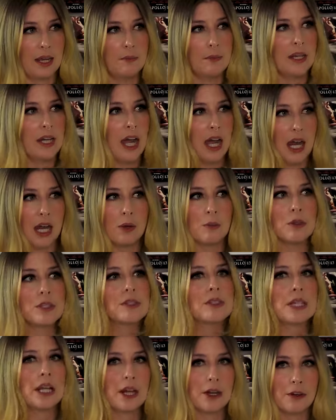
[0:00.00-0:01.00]
I mean, I
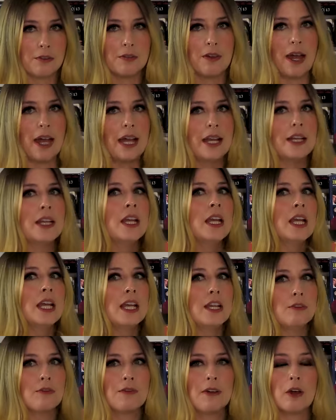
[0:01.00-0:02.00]
was terrified.
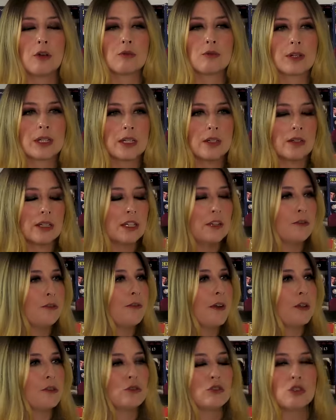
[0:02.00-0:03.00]
It felt real. It
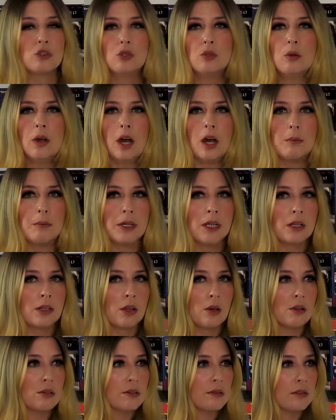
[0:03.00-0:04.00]
felt too up and
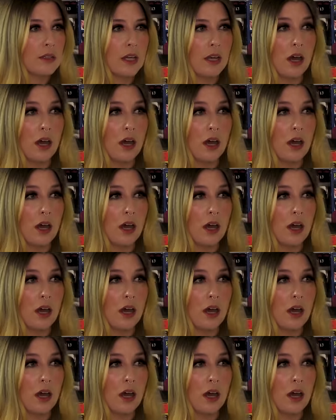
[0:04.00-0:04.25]
close,